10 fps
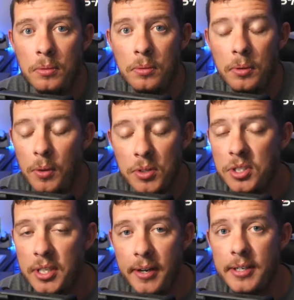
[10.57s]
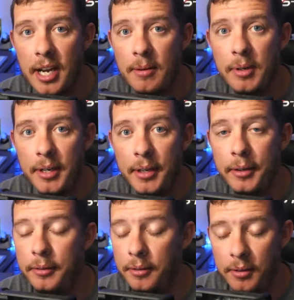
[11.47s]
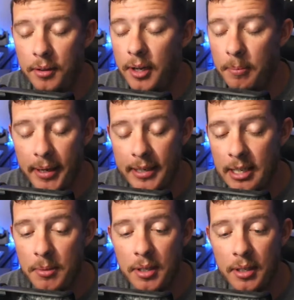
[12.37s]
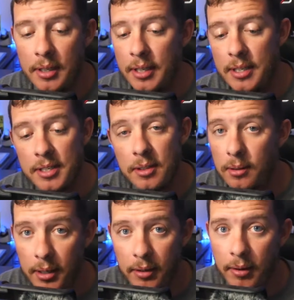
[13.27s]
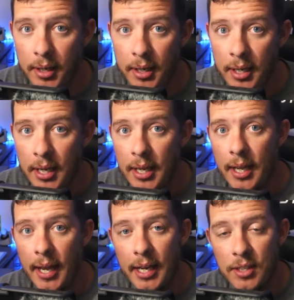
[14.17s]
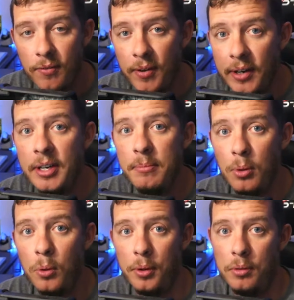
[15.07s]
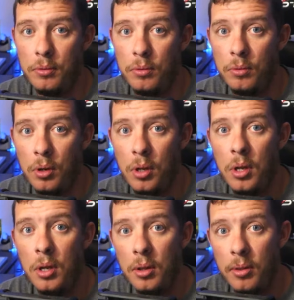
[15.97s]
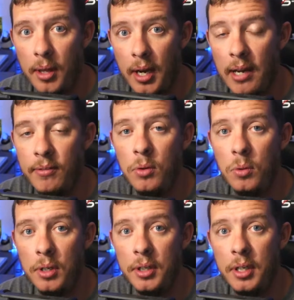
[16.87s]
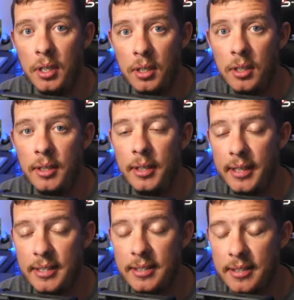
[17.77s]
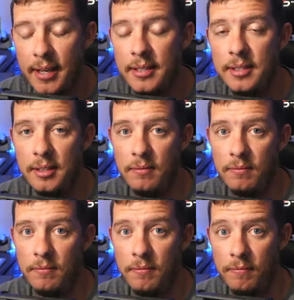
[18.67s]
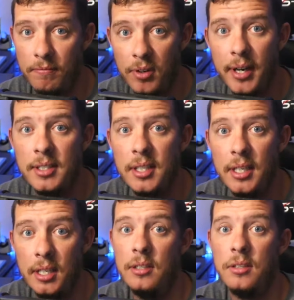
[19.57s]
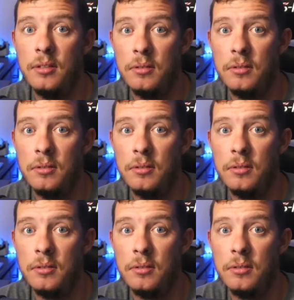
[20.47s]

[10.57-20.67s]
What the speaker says: It's a scary time right now. You got a pandemic still lingering, and it's very important that everyone gets tested for STDs.